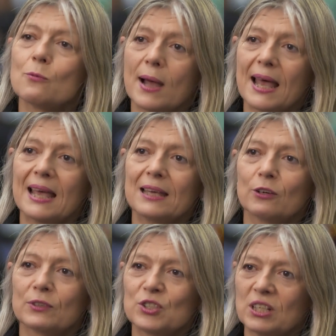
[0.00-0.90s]
way
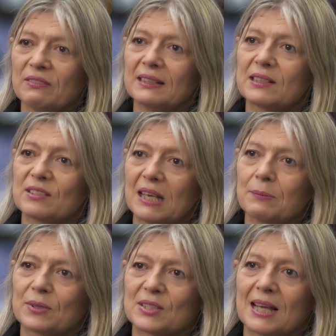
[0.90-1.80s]
of achieving the
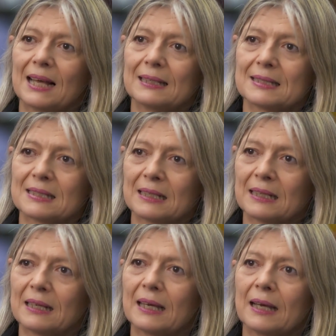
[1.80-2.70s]
same results
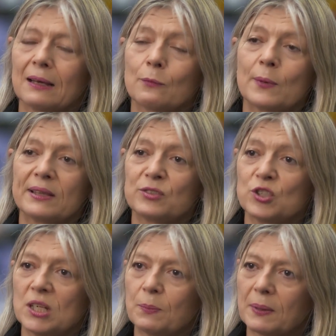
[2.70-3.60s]
with
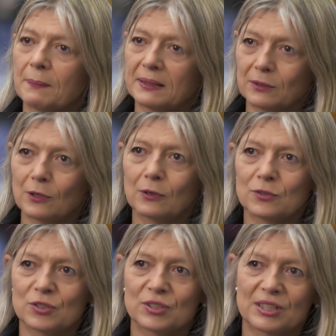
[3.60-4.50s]
cheaper
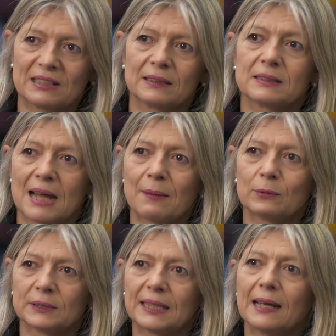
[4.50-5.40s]
methodologies, and time
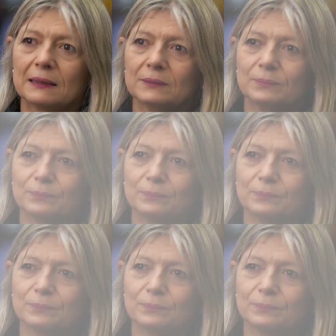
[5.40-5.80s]
will tell.